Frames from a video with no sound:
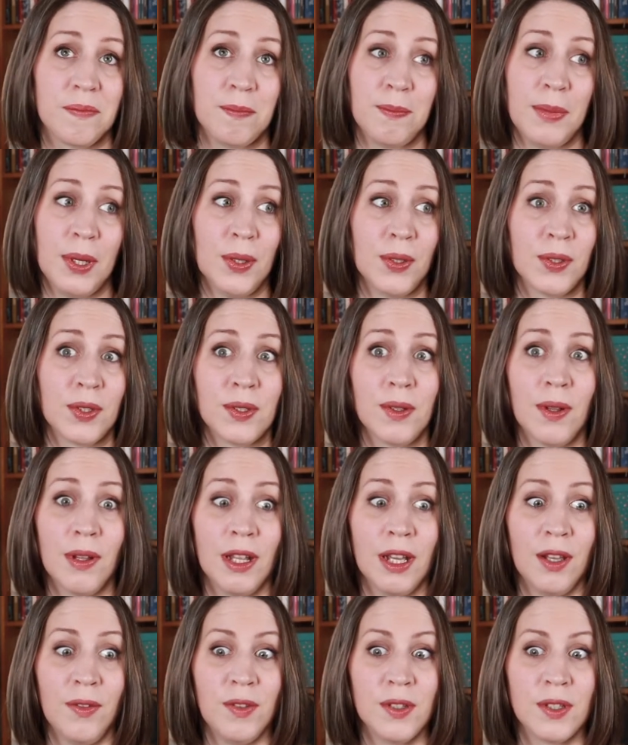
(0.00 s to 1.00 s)
personal
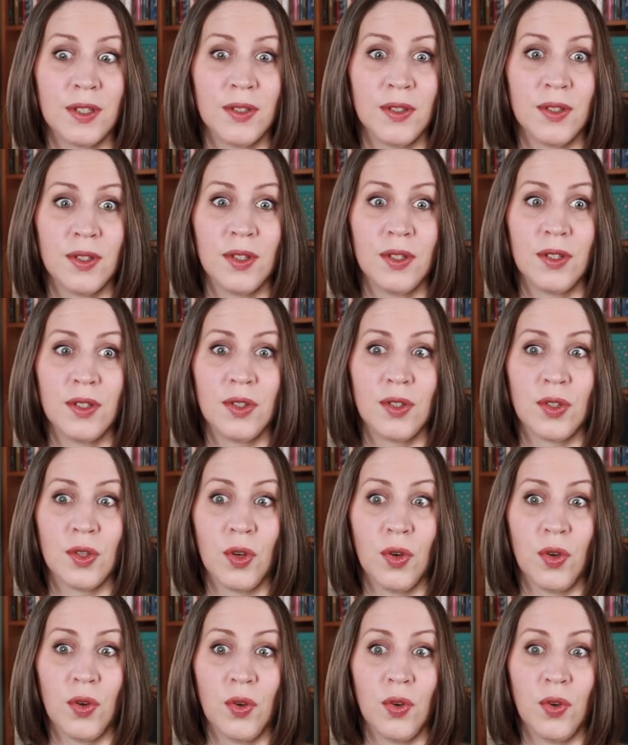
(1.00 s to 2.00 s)
life is concerned,
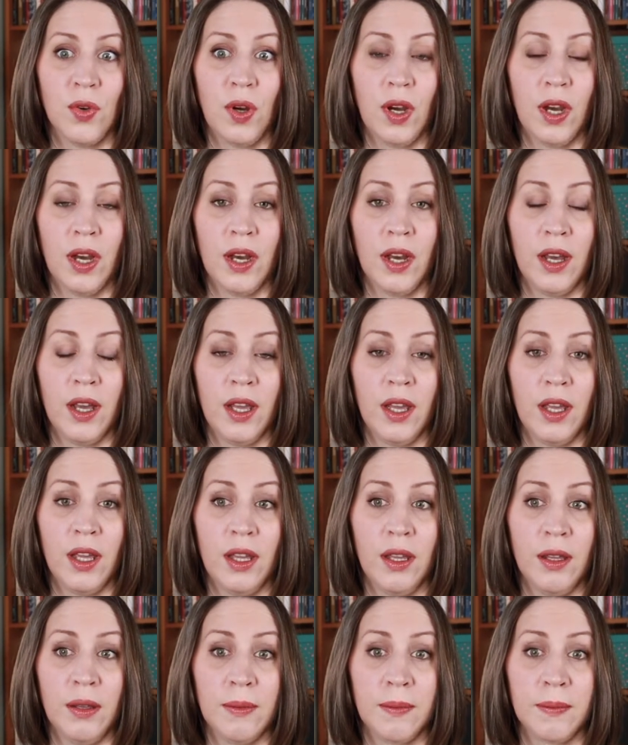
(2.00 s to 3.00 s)
so
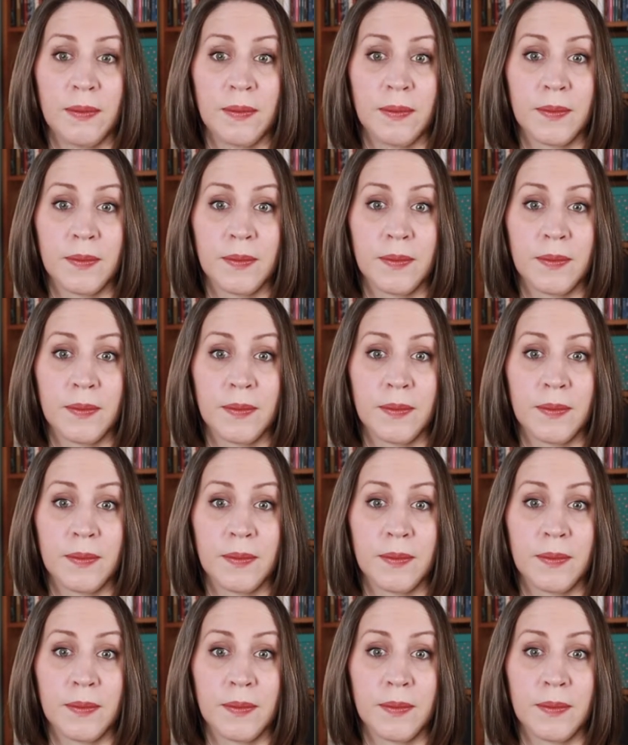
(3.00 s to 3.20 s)
I